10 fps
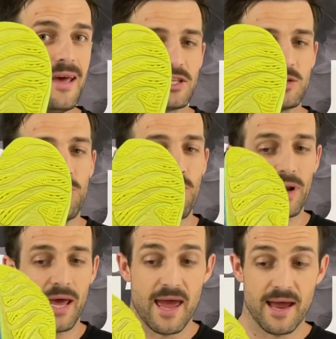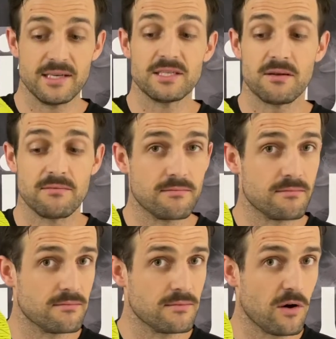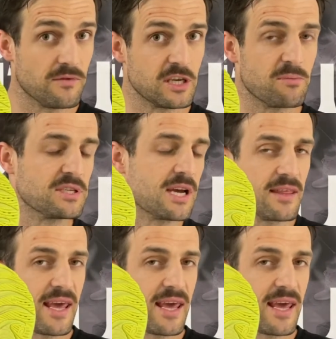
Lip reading: support, and obviously protect the